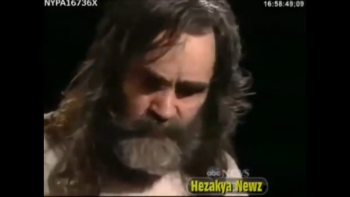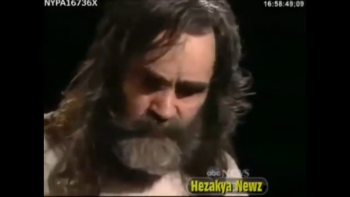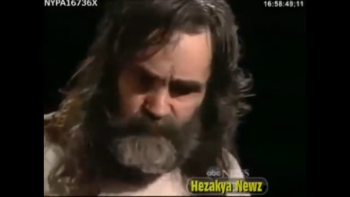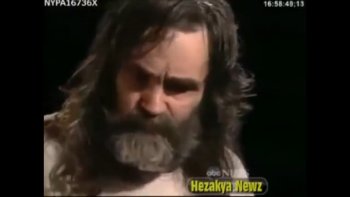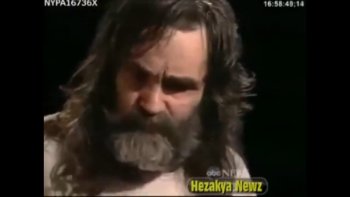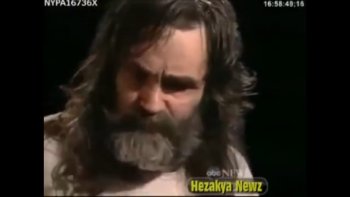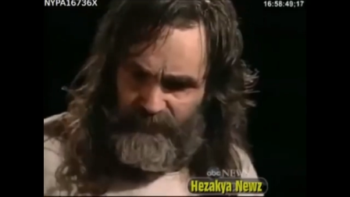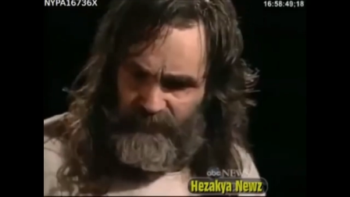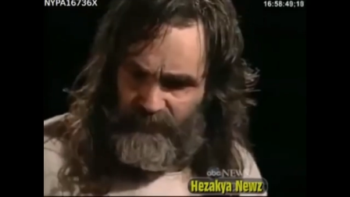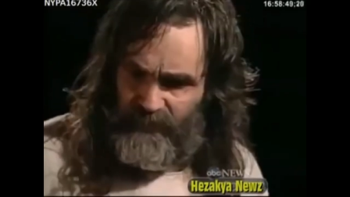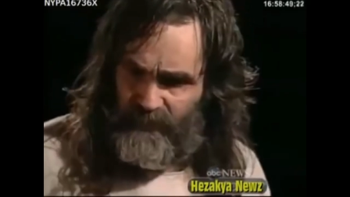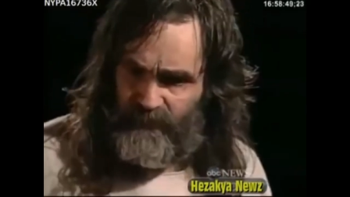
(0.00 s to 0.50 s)

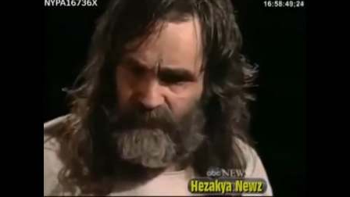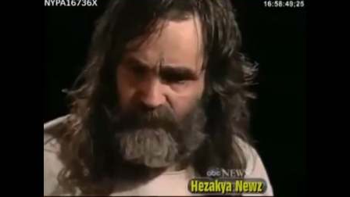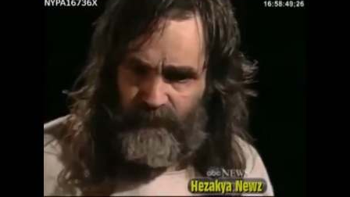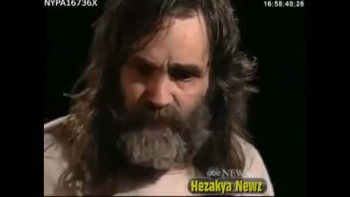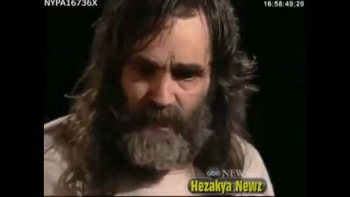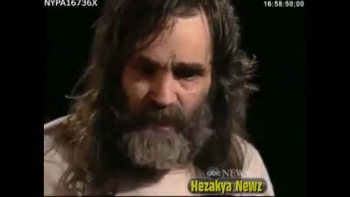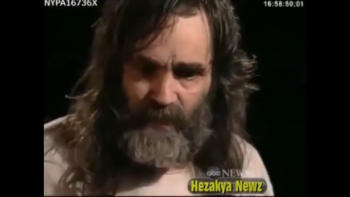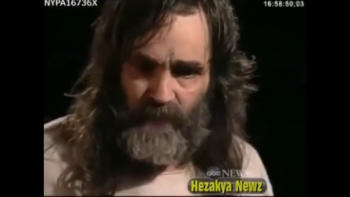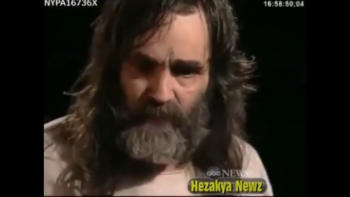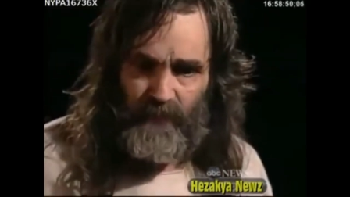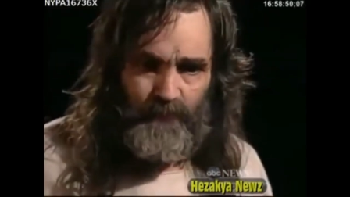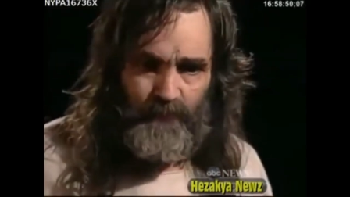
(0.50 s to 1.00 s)

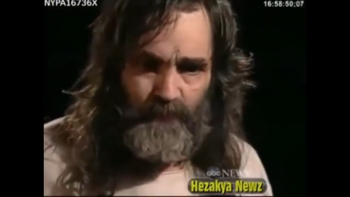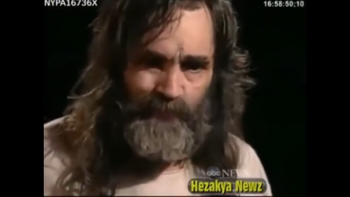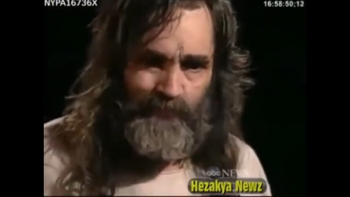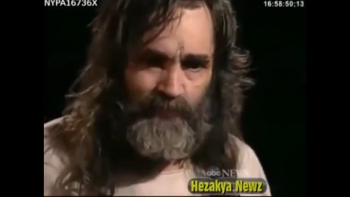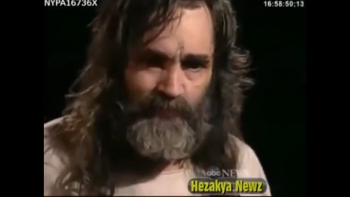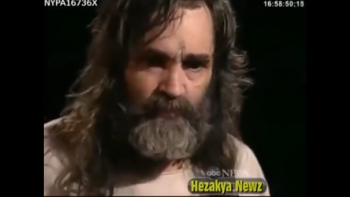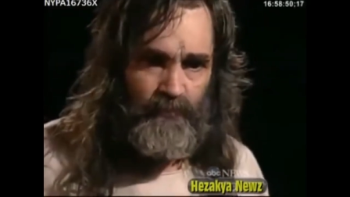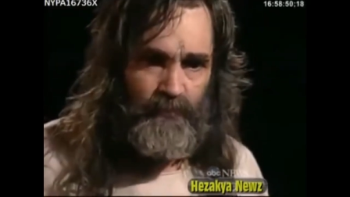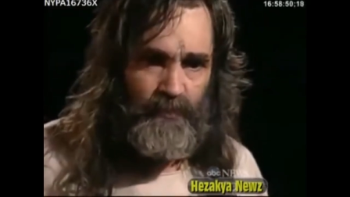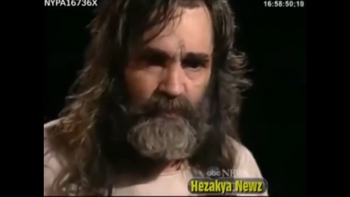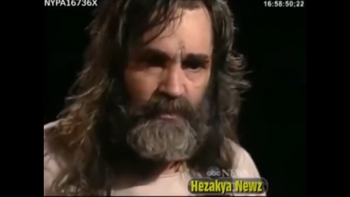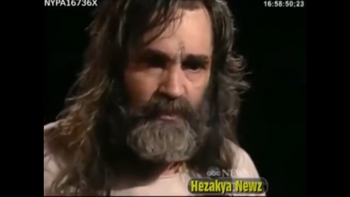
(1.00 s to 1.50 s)

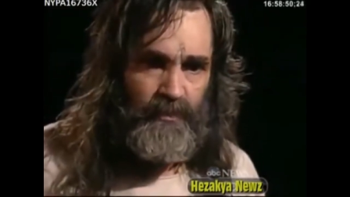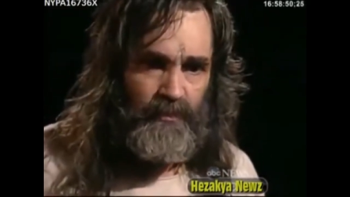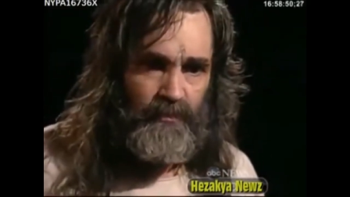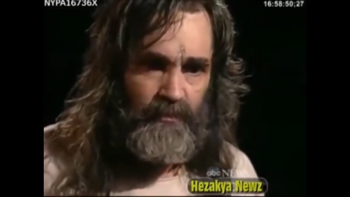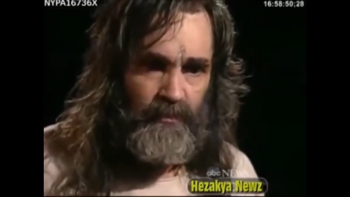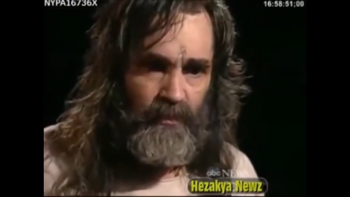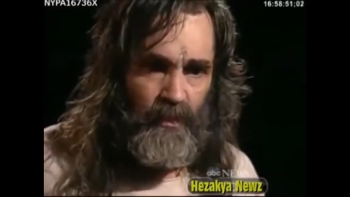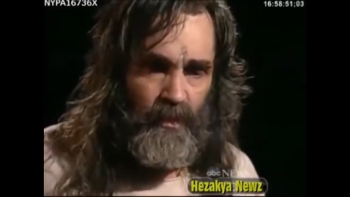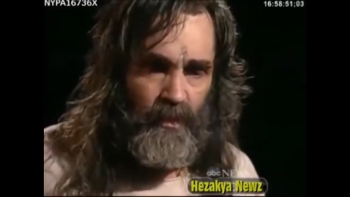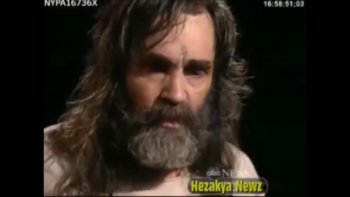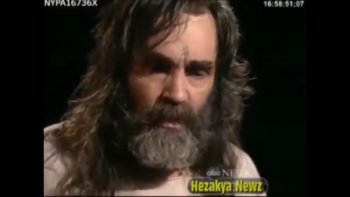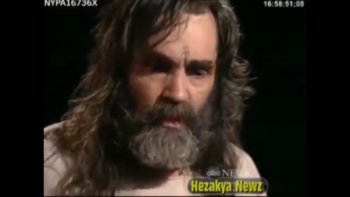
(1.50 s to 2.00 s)

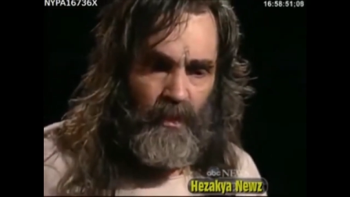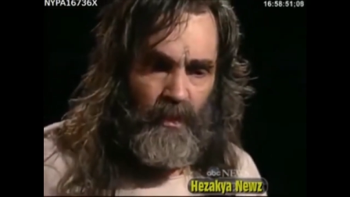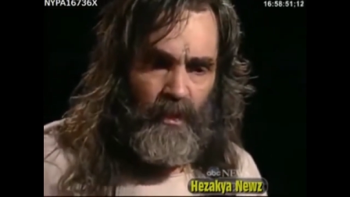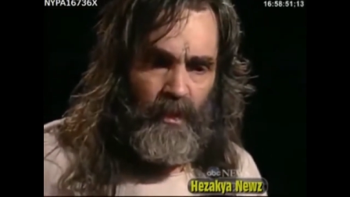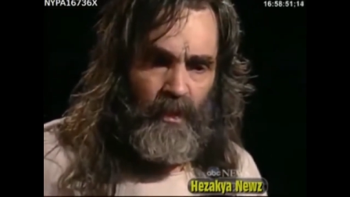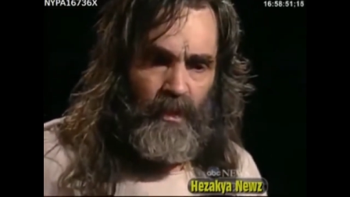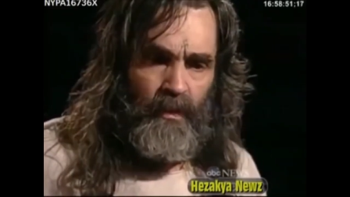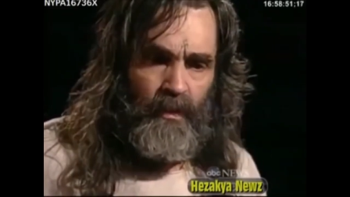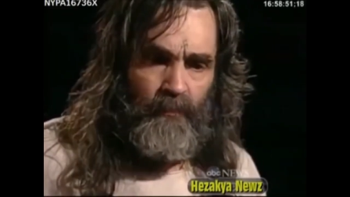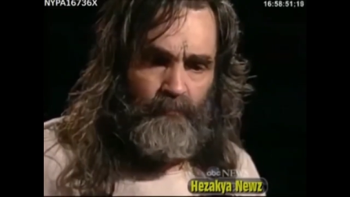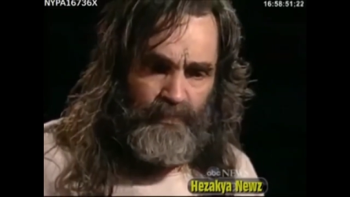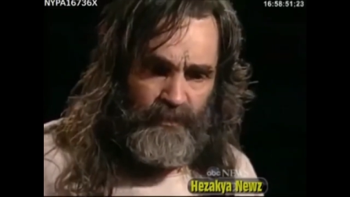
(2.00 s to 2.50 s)
it.
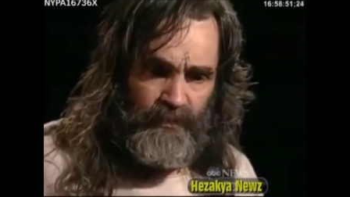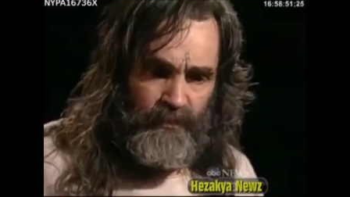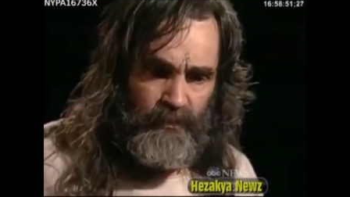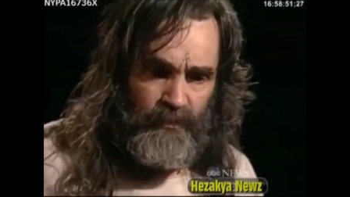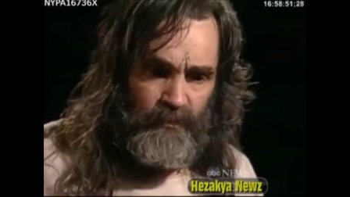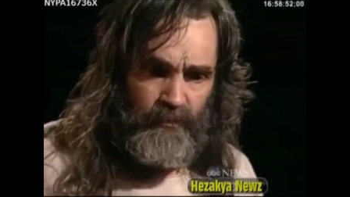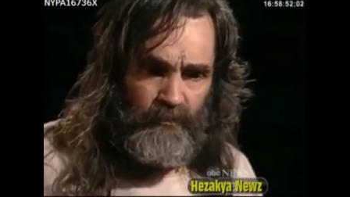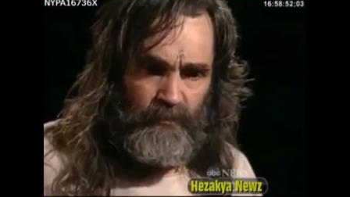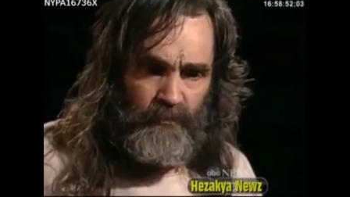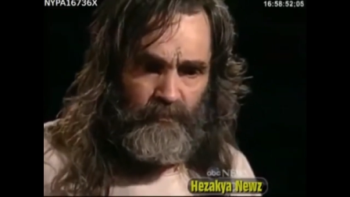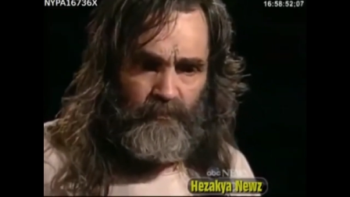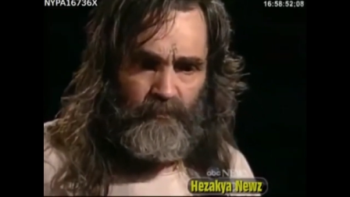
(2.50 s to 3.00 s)

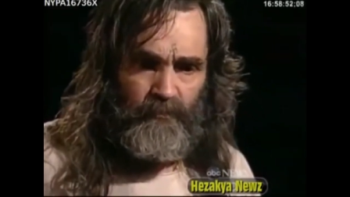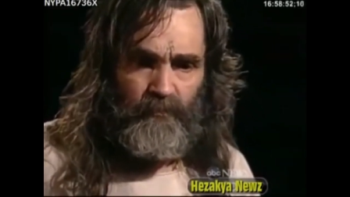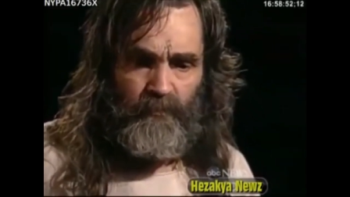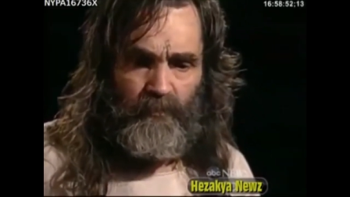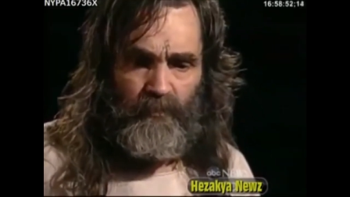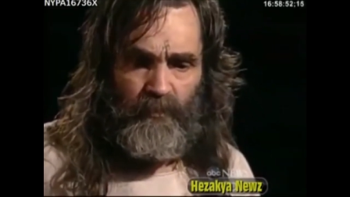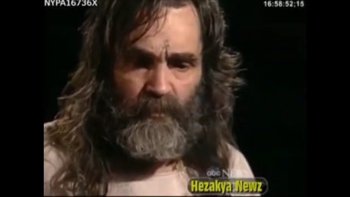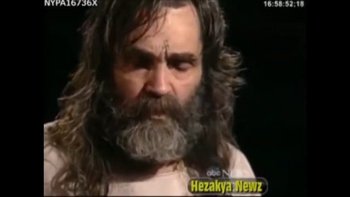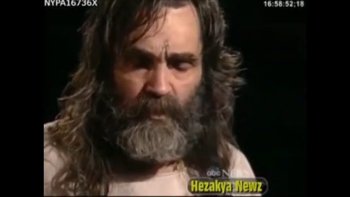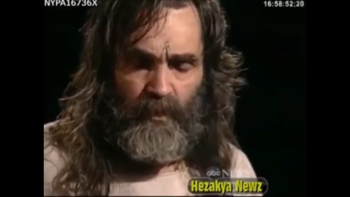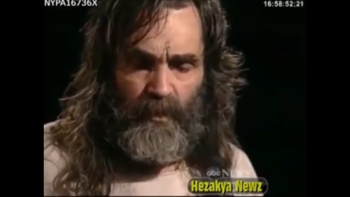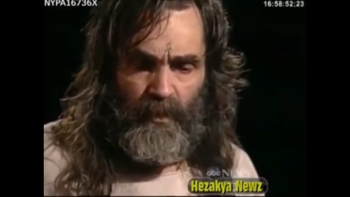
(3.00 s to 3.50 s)

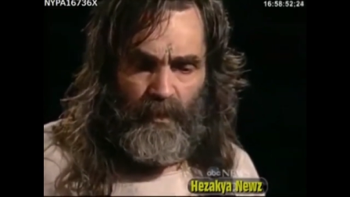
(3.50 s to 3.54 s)
Ping.